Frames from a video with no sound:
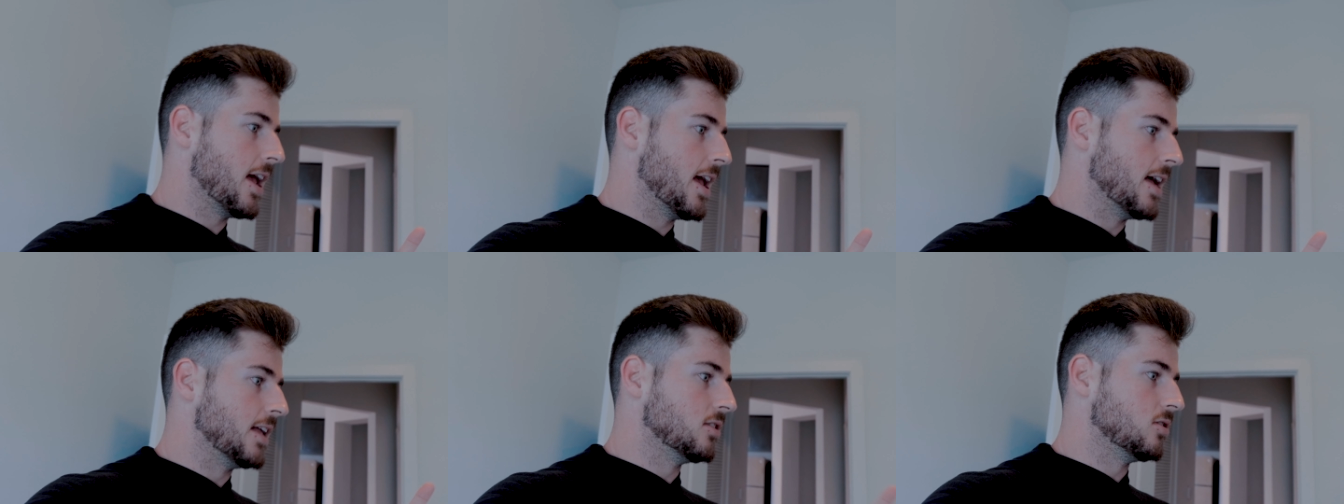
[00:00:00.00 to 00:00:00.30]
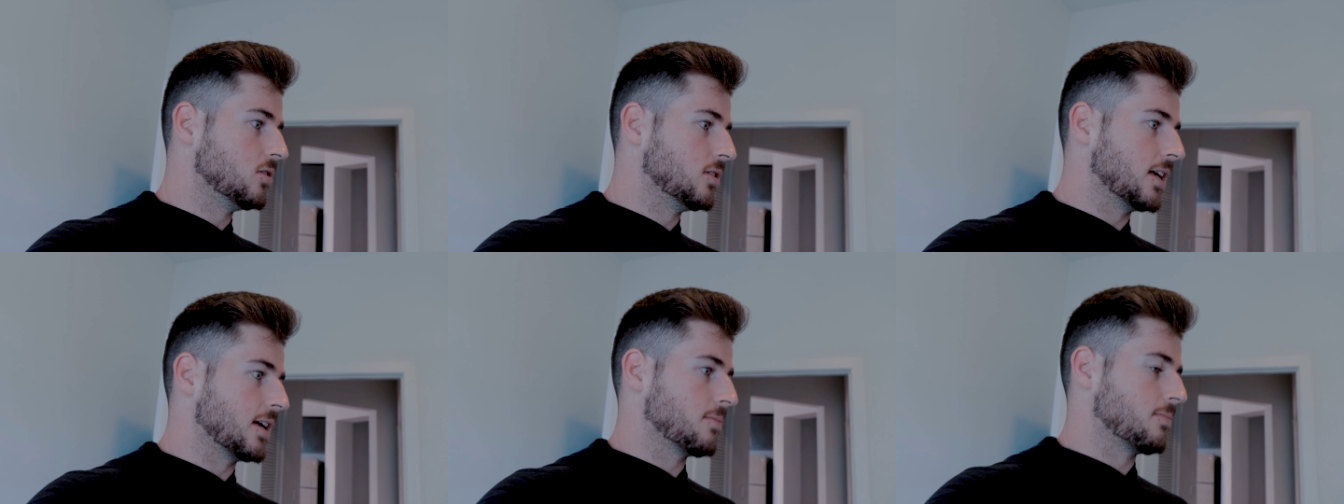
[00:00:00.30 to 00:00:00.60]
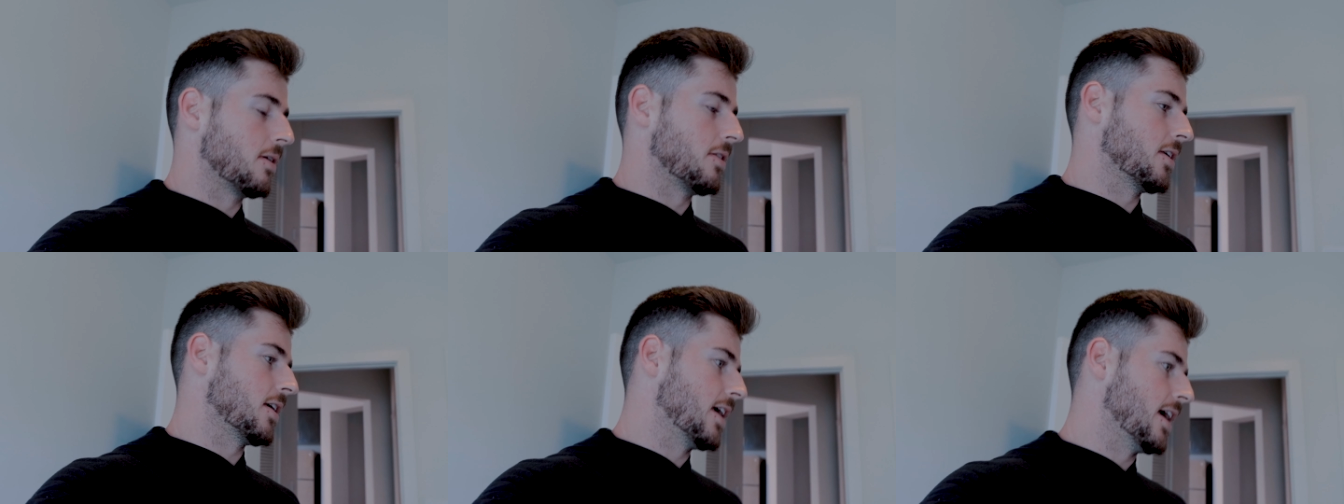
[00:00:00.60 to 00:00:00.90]
And to take
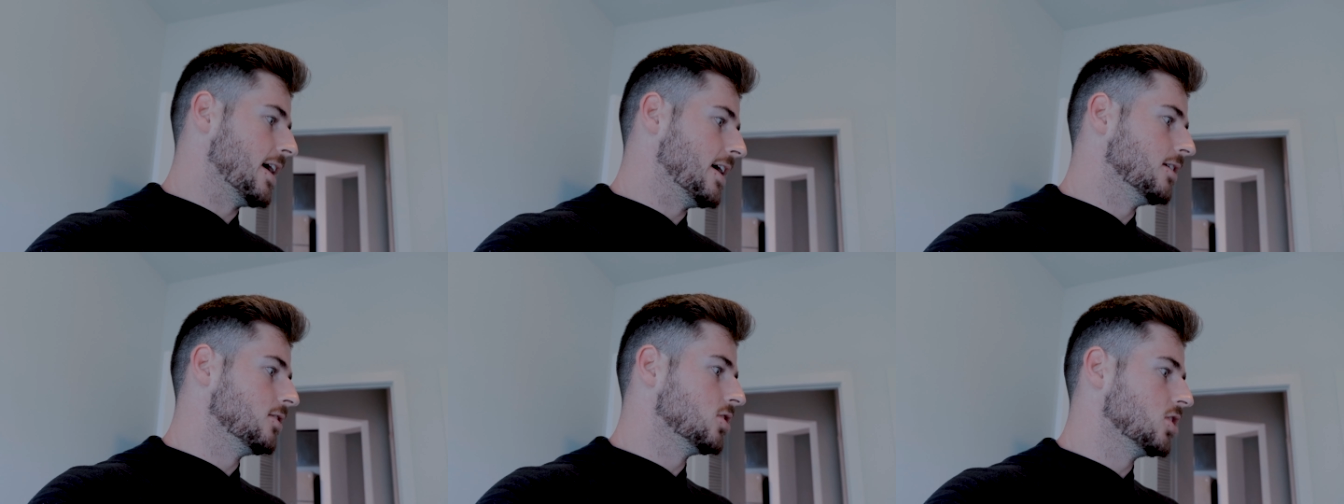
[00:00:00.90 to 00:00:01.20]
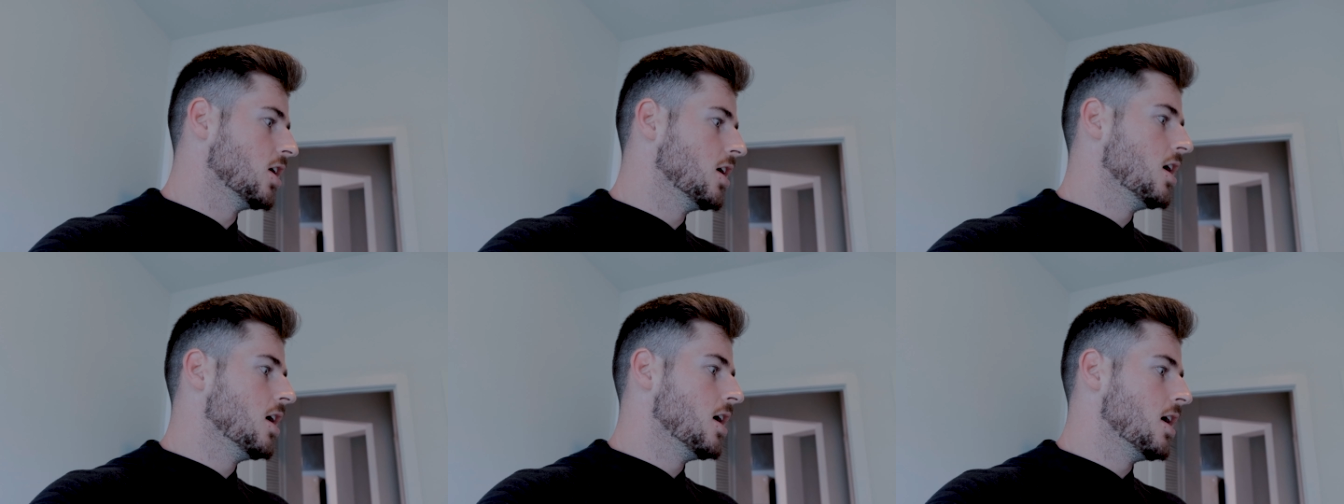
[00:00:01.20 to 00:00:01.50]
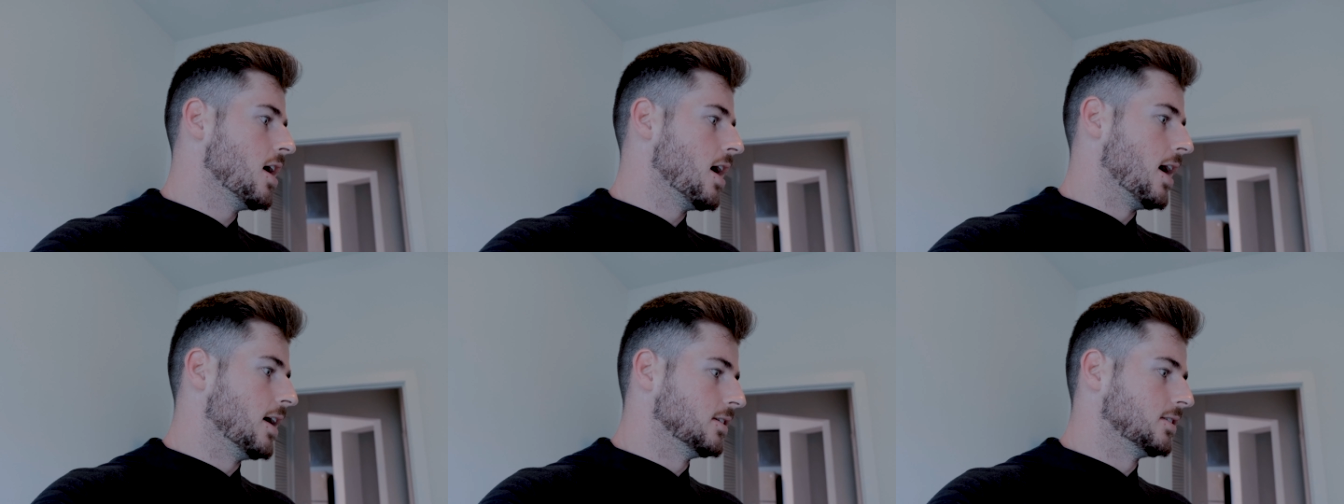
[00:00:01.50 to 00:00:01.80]
him out of the cage,
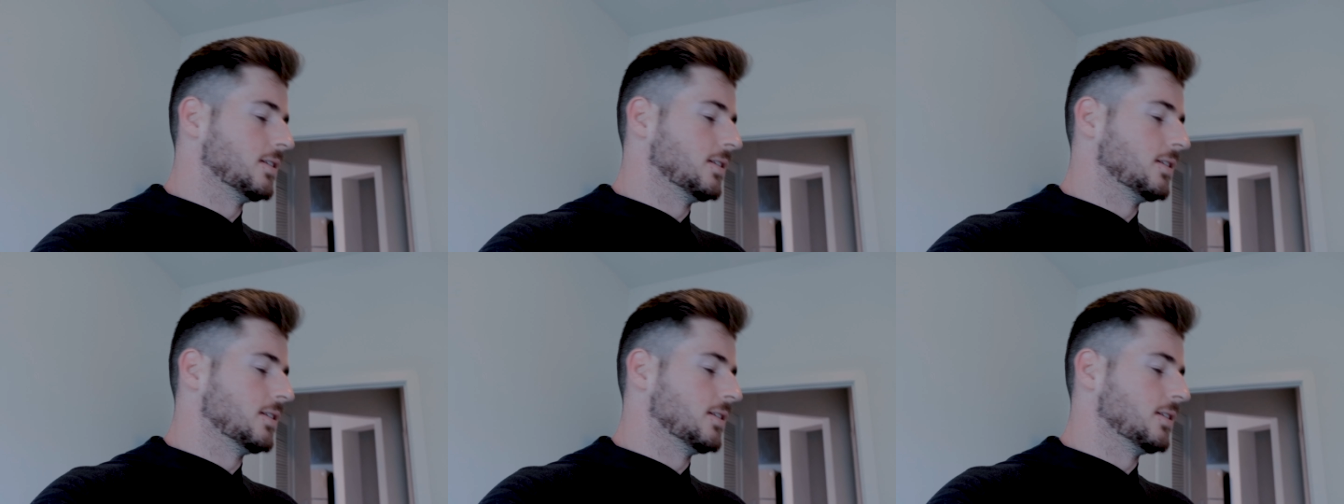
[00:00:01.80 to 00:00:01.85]
uh,